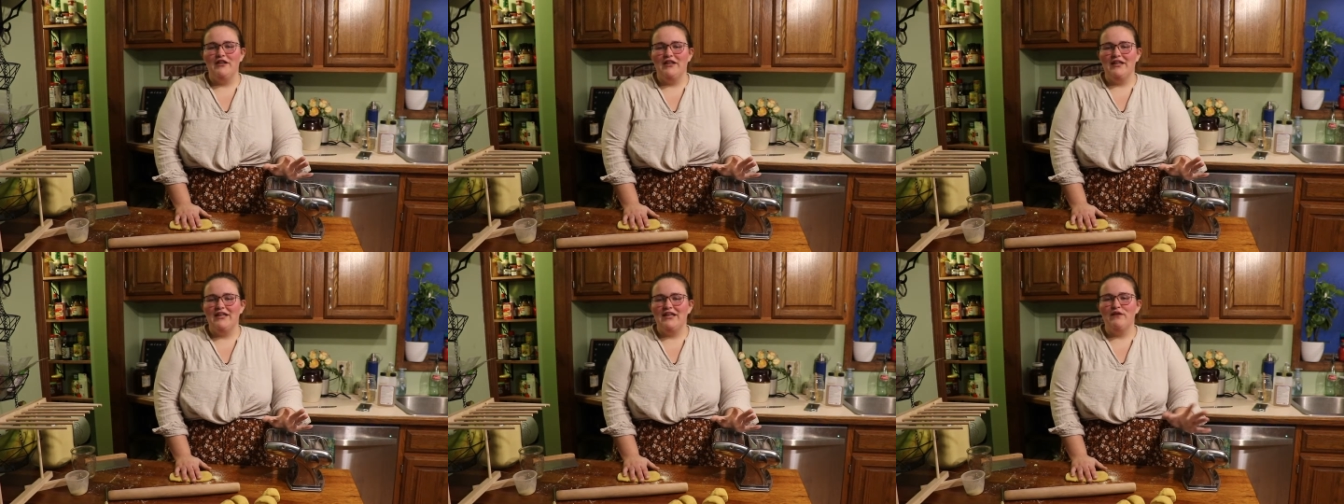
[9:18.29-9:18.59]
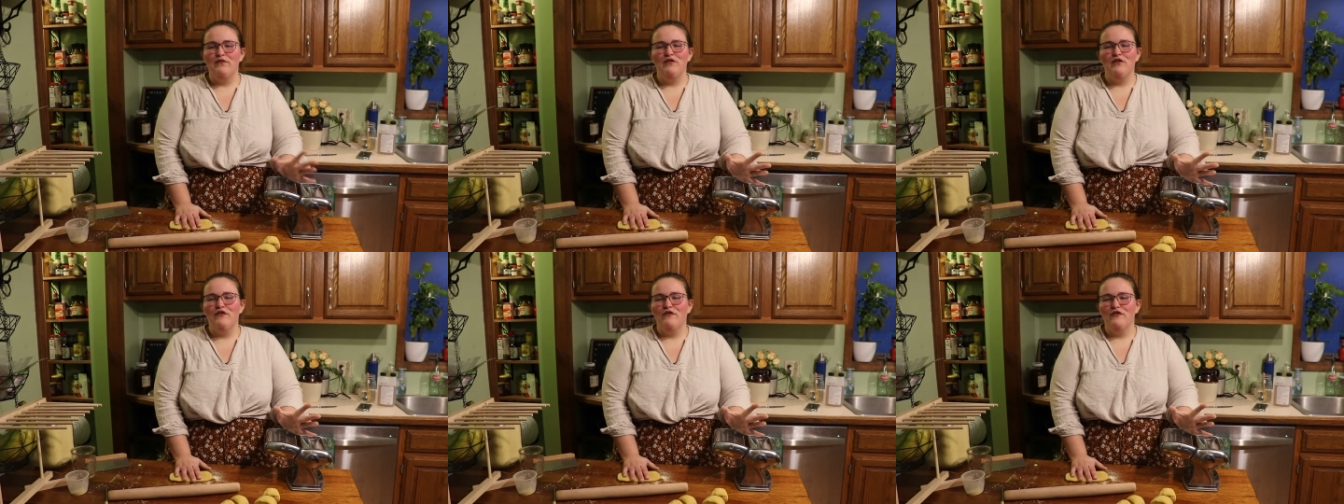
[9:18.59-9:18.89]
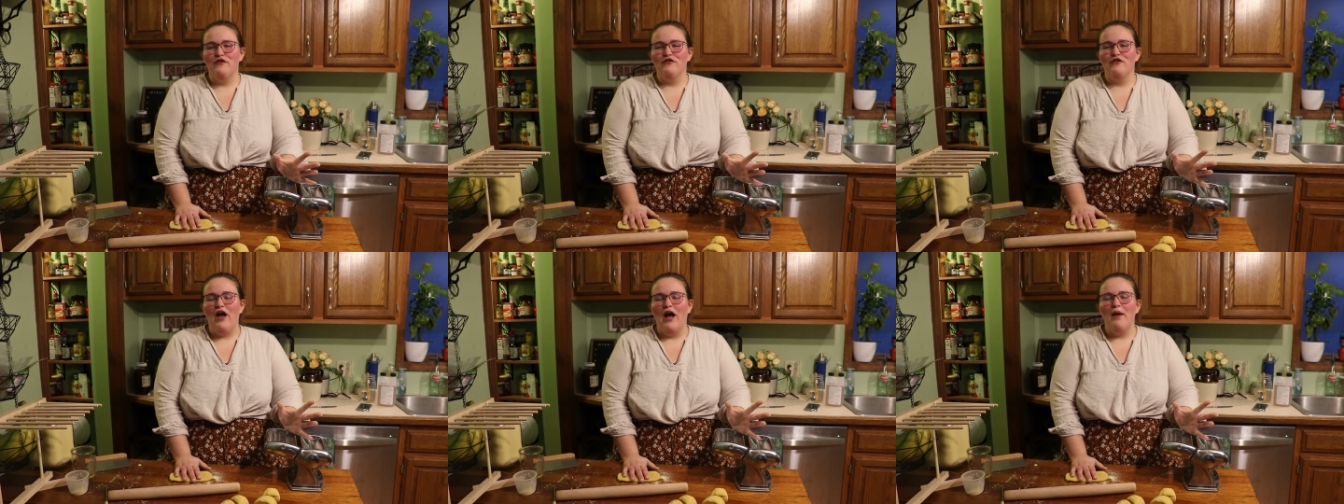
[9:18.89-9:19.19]
like, even if
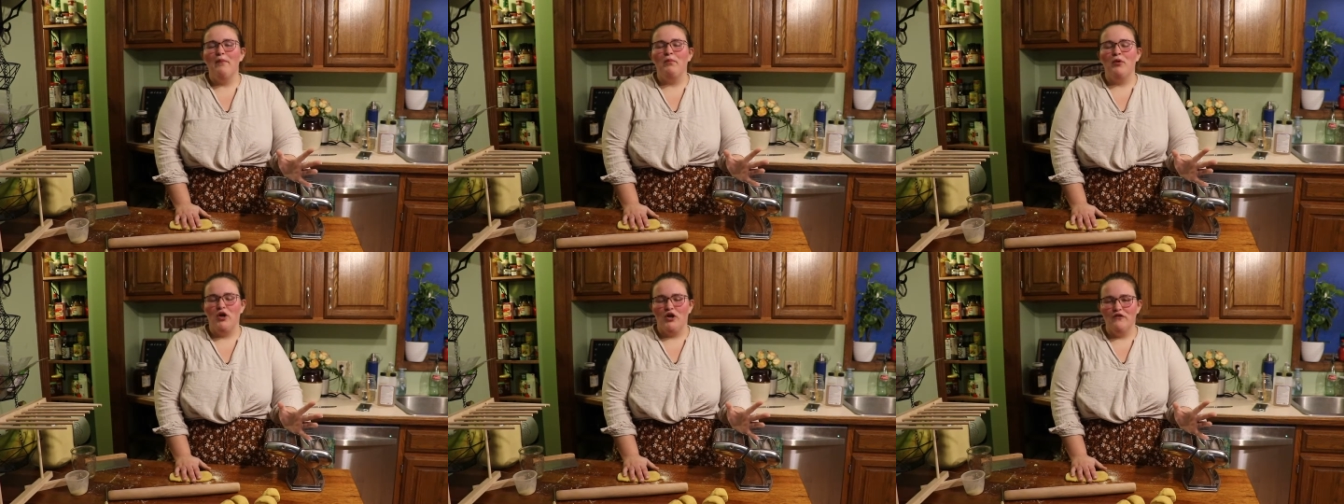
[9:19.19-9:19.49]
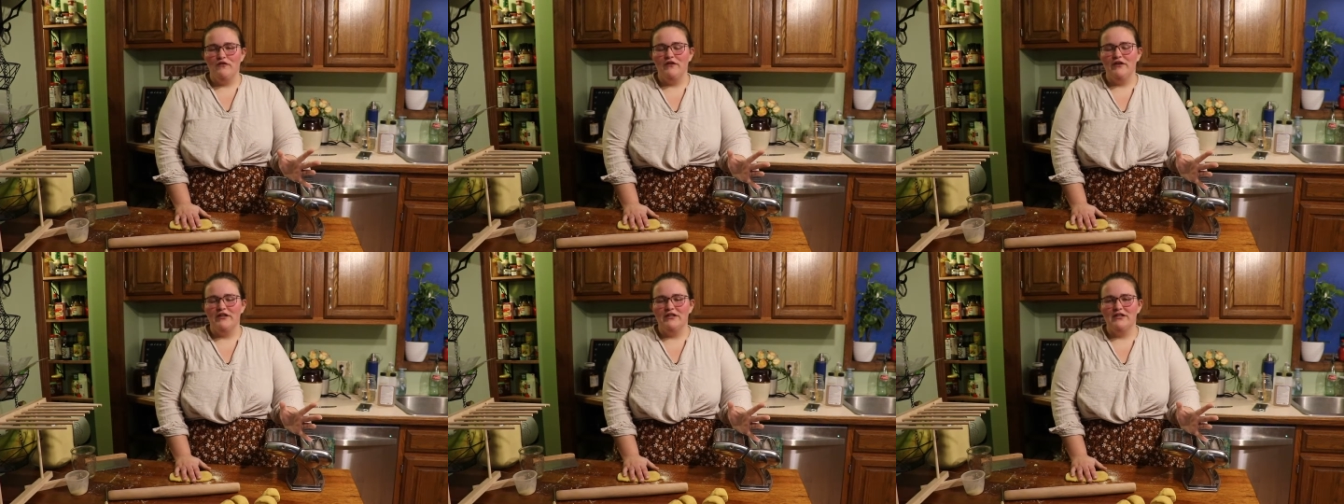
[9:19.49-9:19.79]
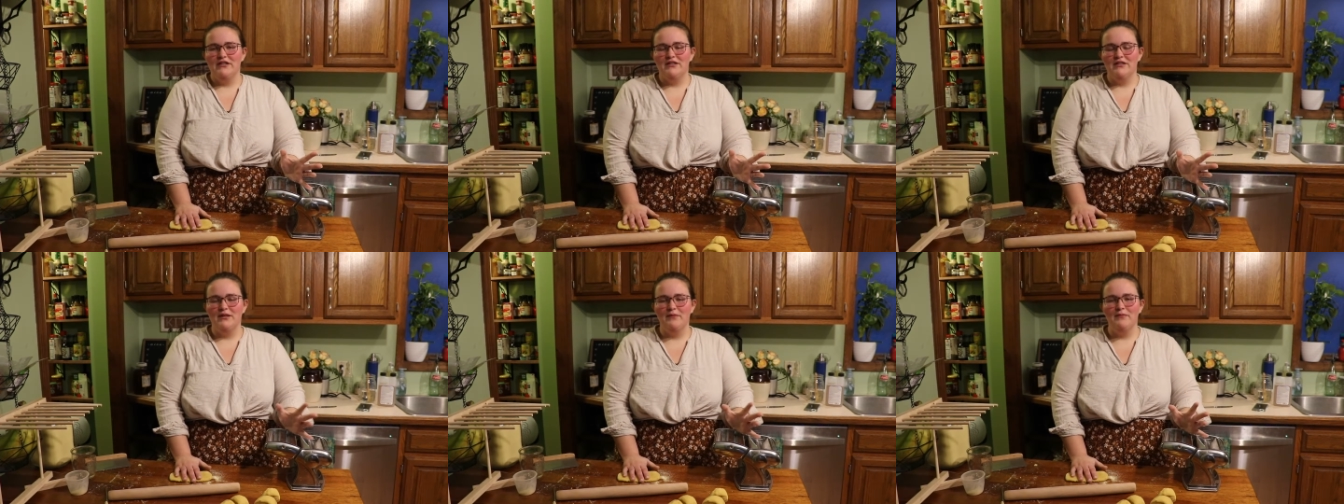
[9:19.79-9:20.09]
you're not perfect
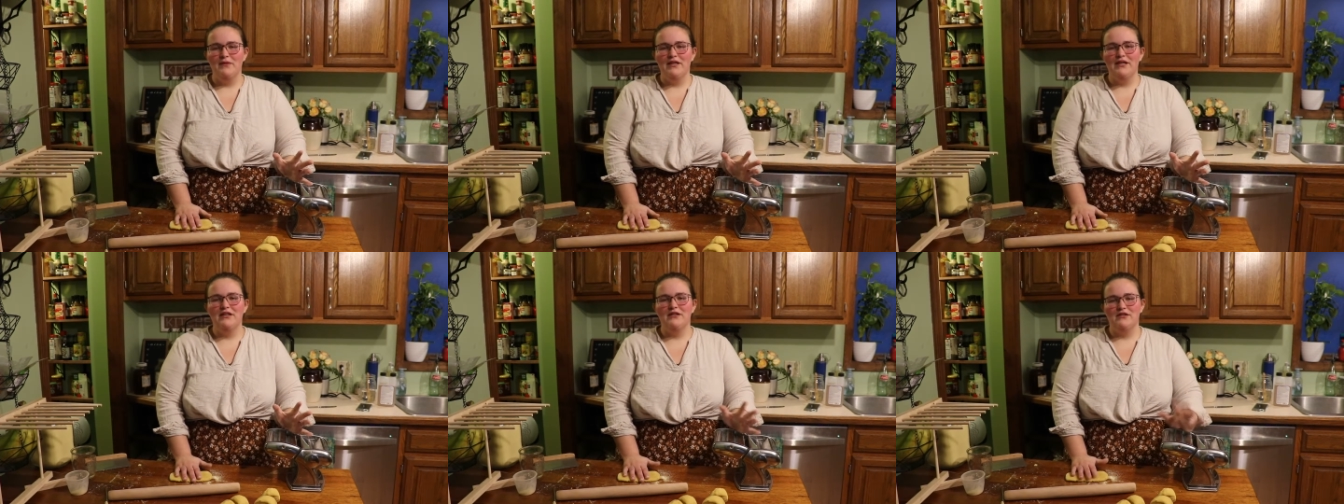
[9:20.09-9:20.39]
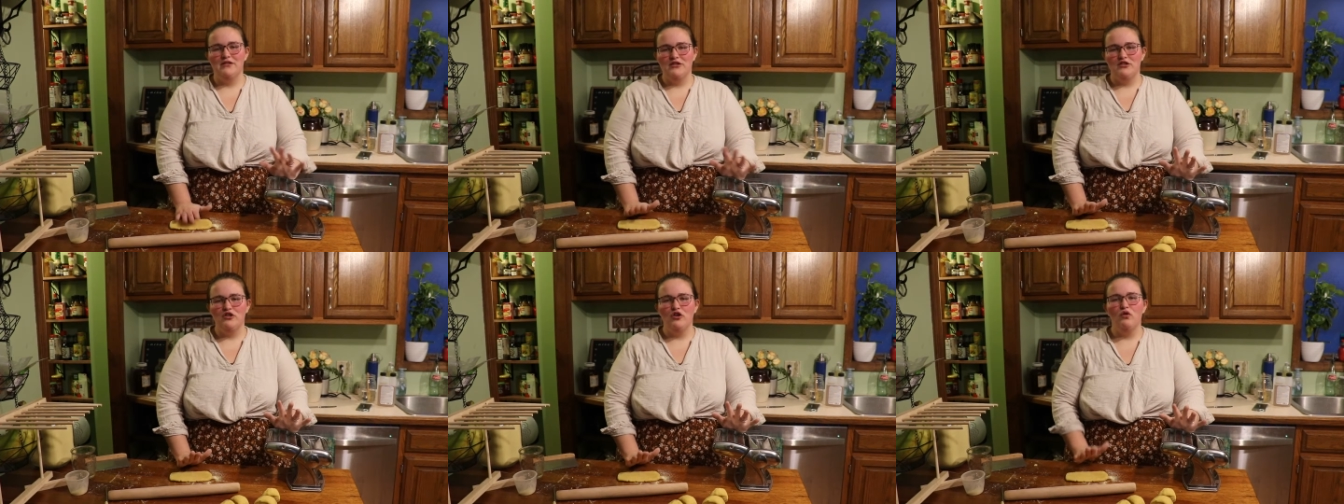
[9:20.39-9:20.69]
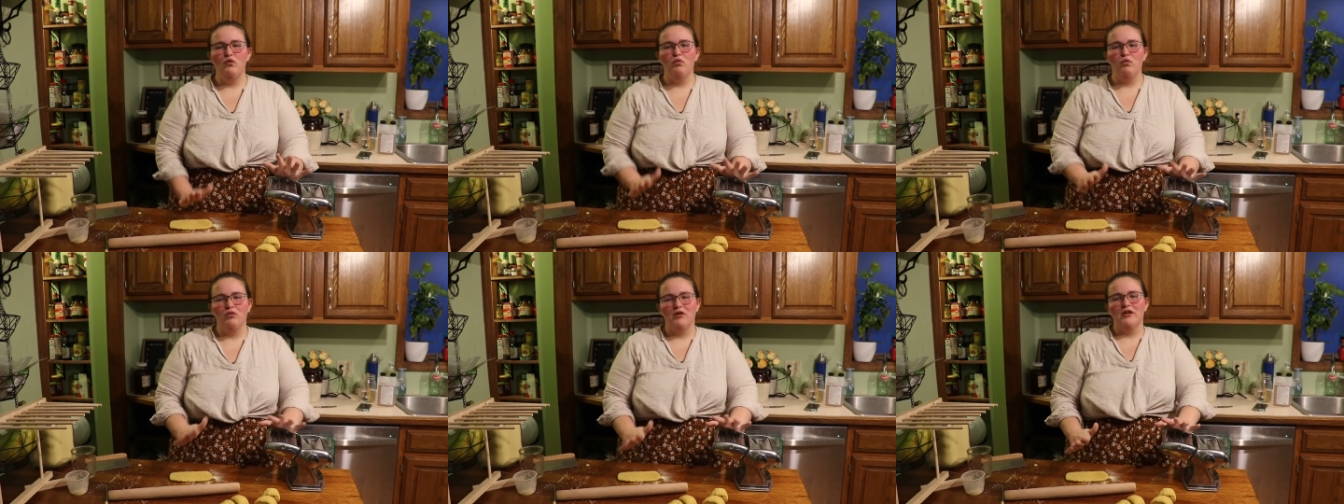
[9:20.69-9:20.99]
at something, it's
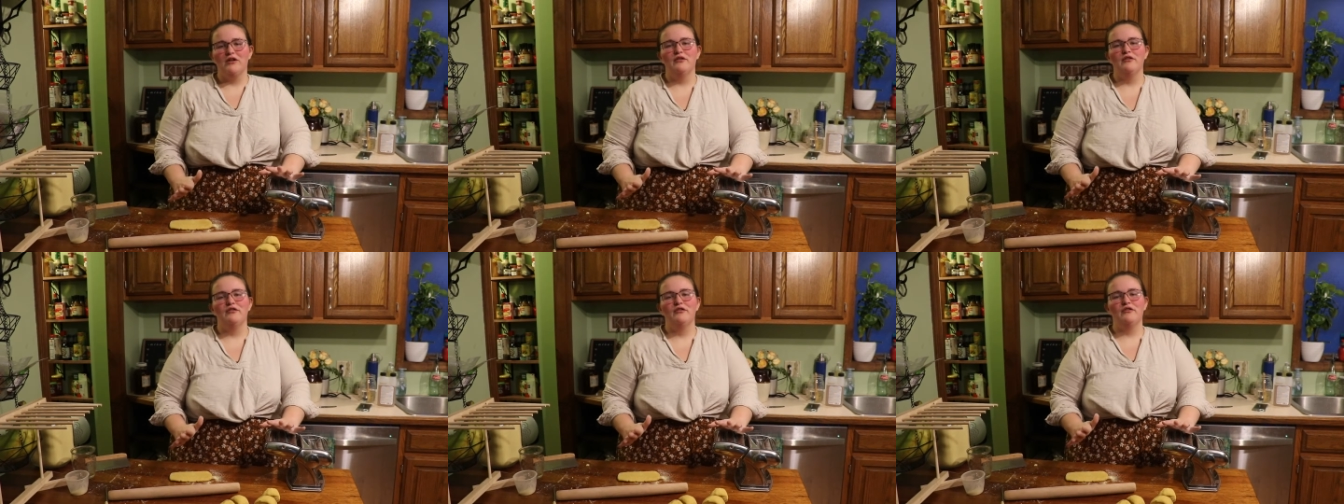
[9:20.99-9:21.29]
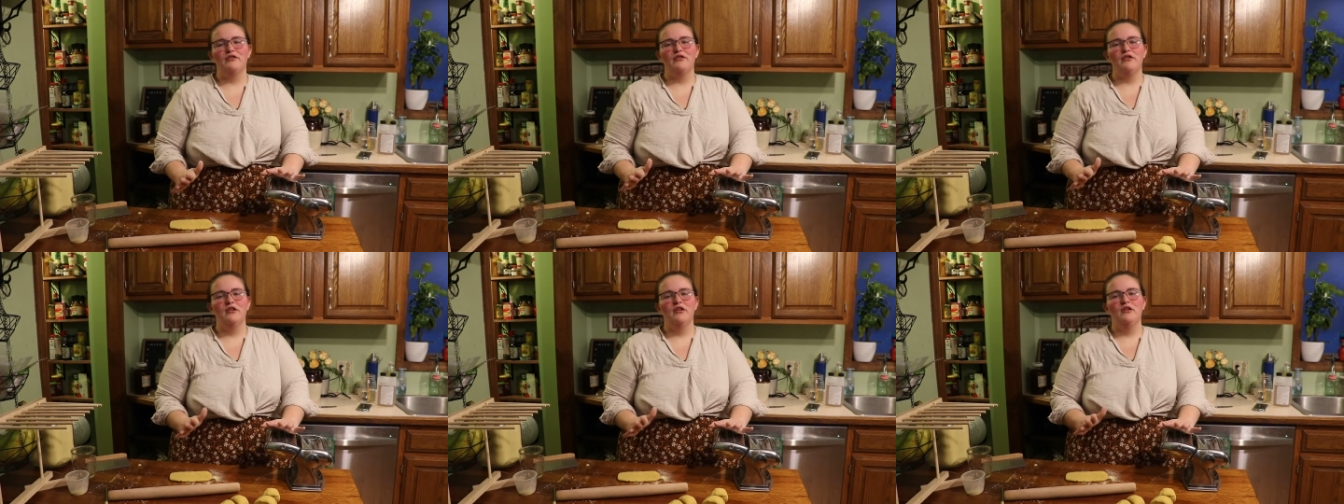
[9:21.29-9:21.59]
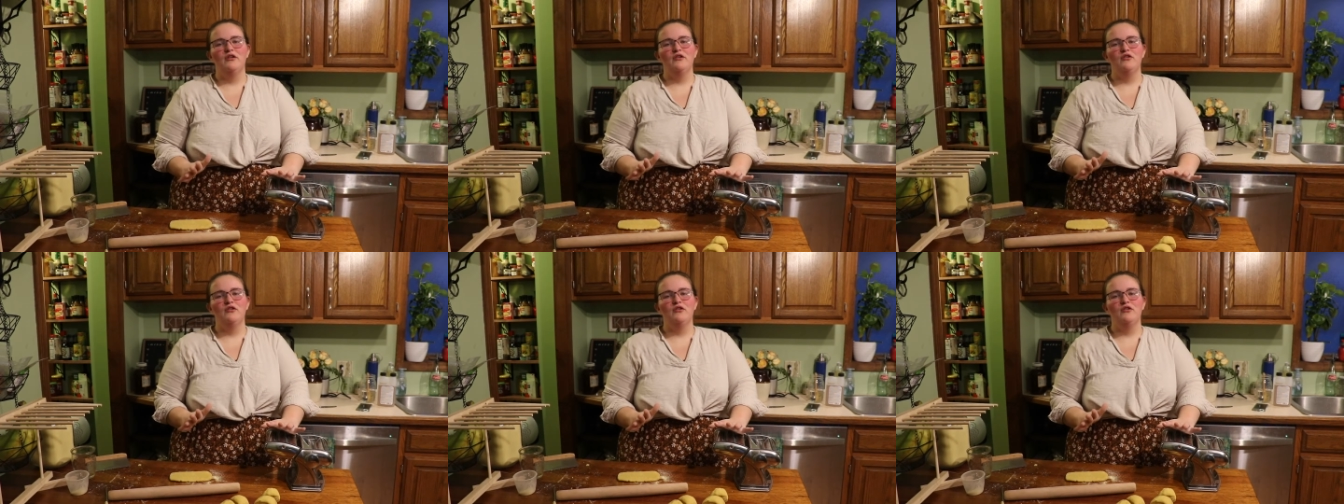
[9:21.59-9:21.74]
still worth